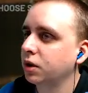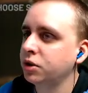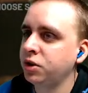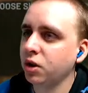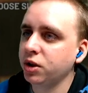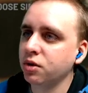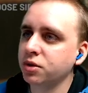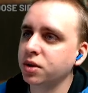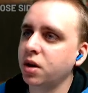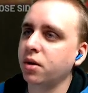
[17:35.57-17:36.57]
Could still
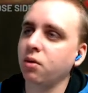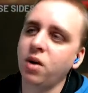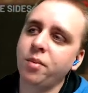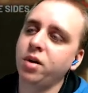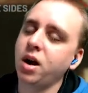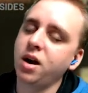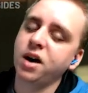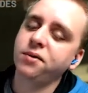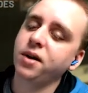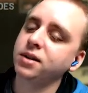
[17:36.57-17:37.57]
use another weapon on
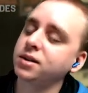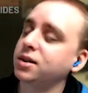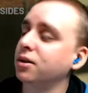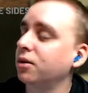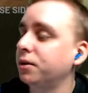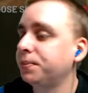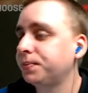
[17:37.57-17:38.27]
offense, too.